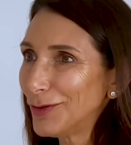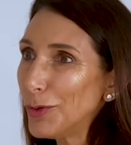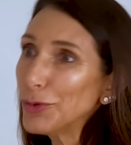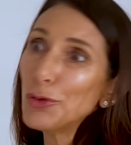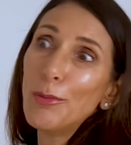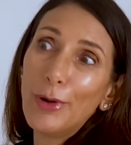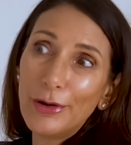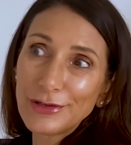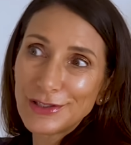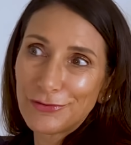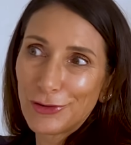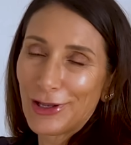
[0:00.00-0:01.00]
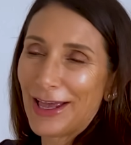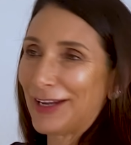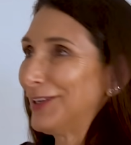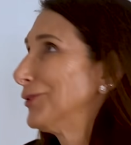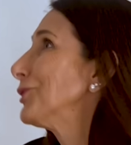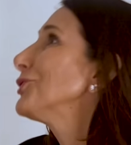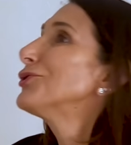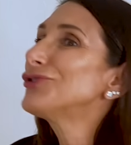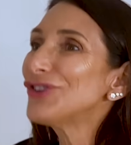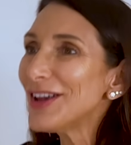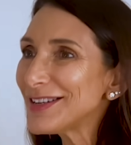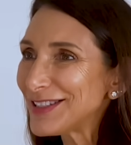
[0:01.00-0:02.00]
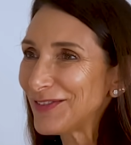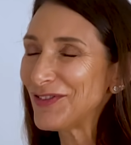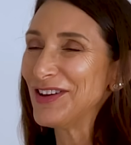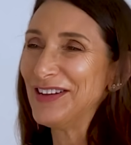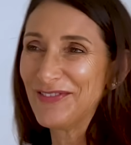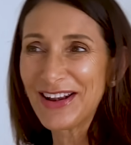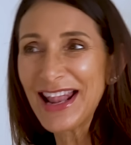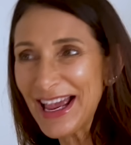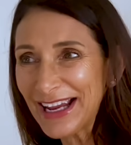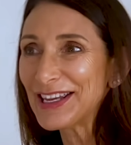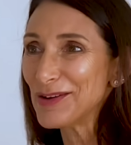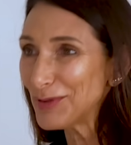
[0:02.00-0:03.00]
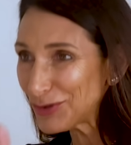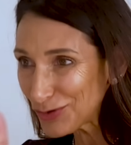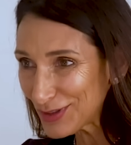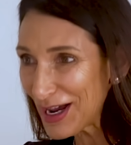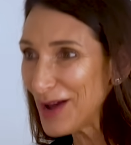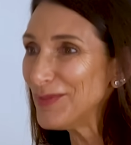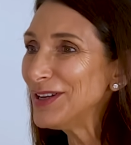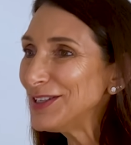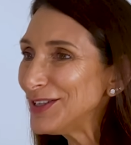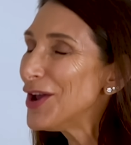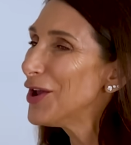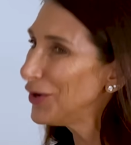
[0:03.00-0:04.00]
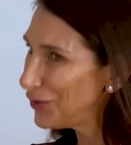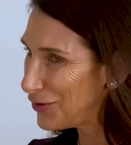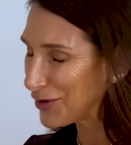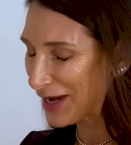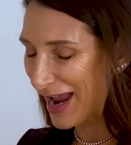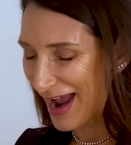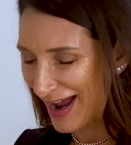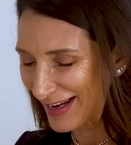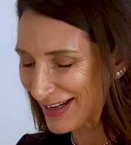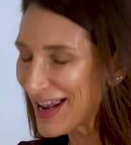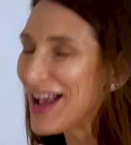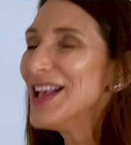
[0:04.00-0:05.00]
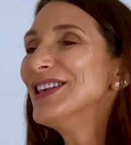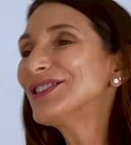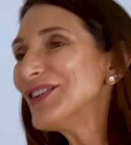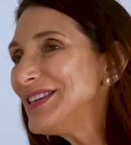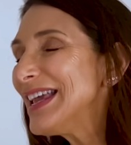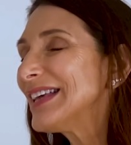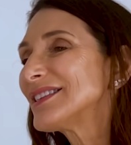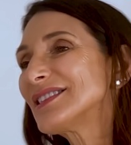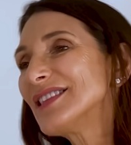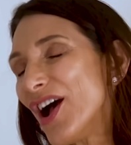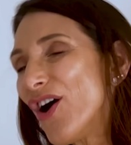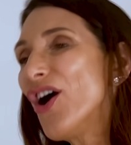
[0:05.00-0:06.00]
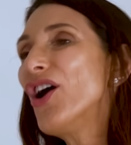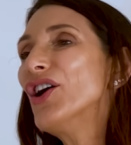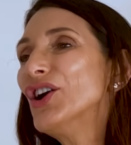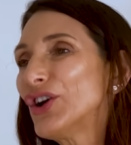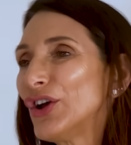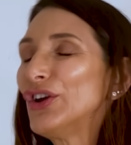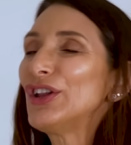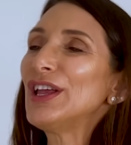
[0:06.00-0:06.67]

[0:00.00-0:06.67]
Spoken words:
or your boat if you're lucky, or your jet if you're even luckier, but your diamond, you can. So yes, they are a good